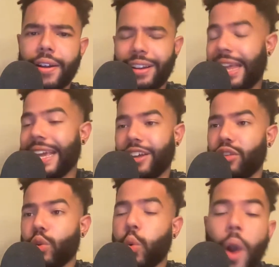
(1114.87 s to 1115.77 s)
like a
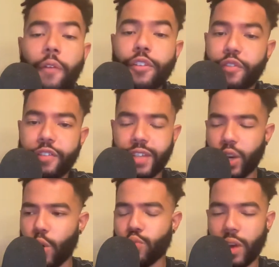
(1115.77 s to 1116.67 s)
12 to 15
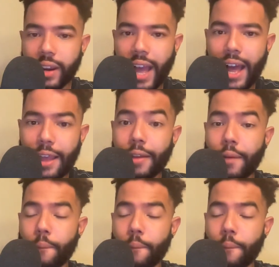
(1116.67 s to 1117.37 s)
home run guy,